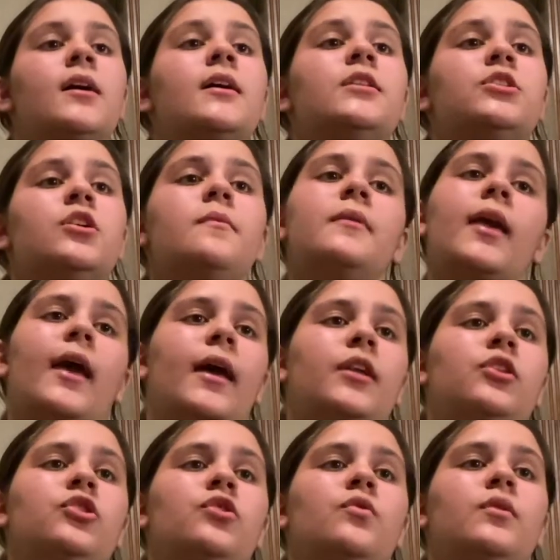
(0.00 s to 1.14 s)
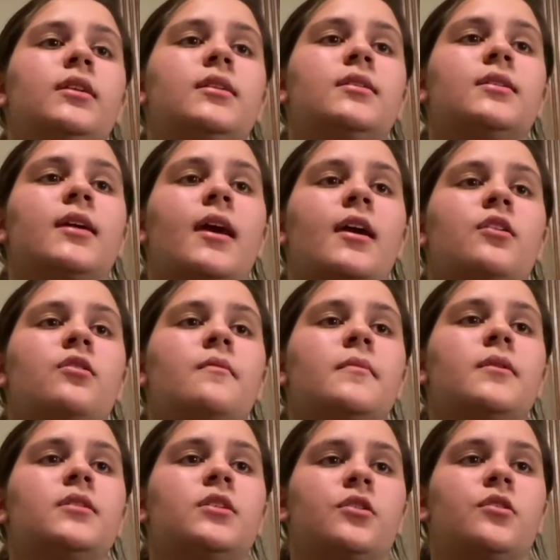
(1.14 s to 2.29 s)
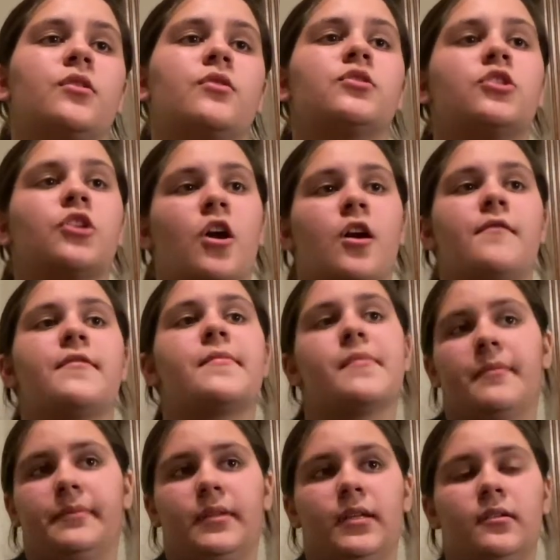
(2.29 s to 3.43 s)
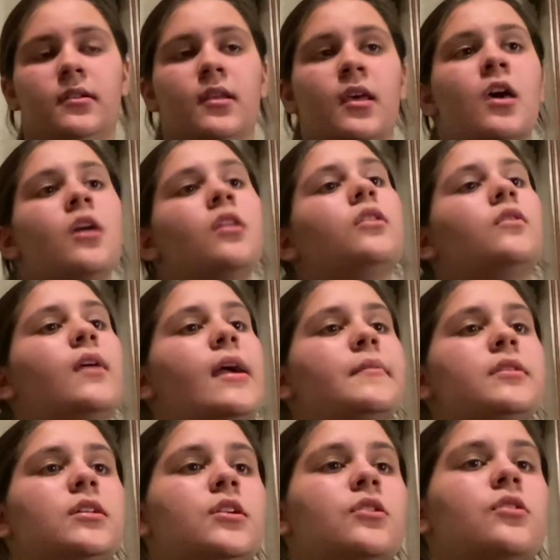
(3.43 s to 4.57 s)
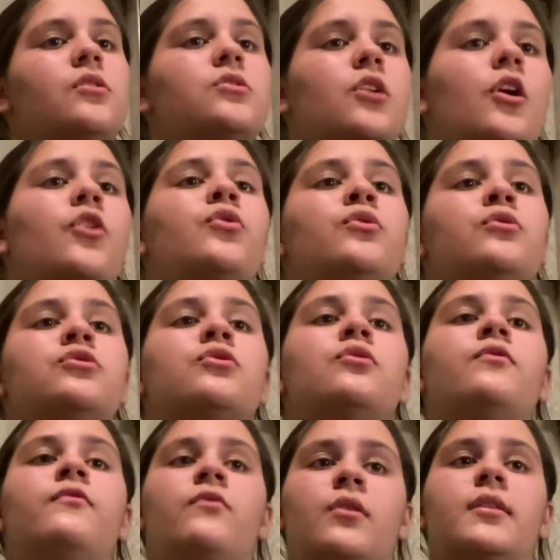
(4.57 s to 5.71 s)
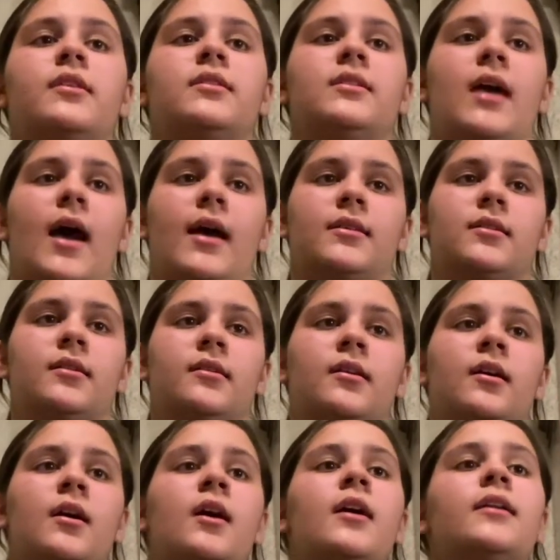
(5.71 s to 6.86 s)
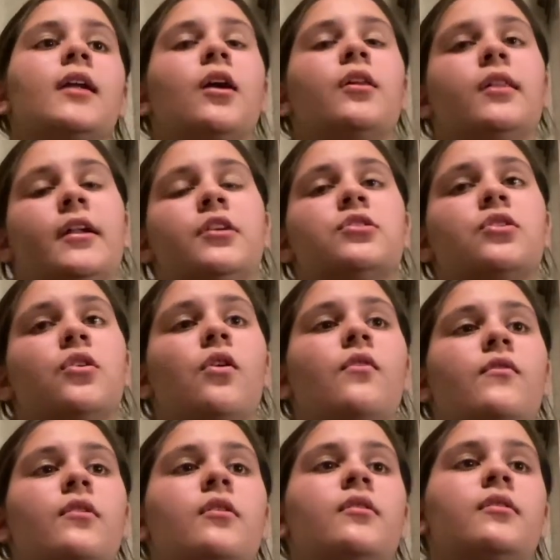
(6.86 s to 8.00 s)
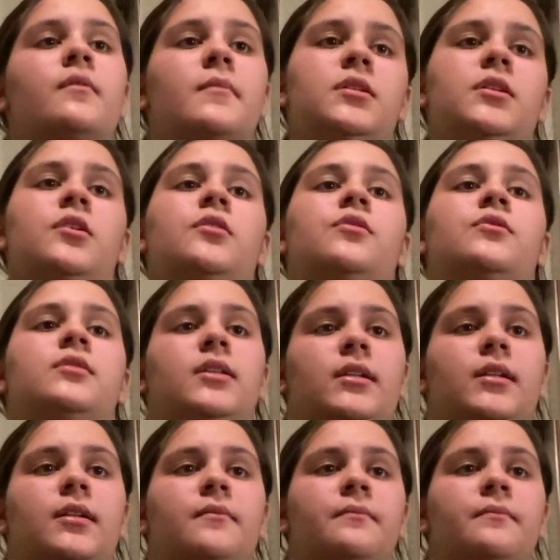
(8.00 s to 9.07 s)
To begin, you will need to get your materials to carve your pumpkin. The right materials are crucial for this task. Now let us go over the materials needed.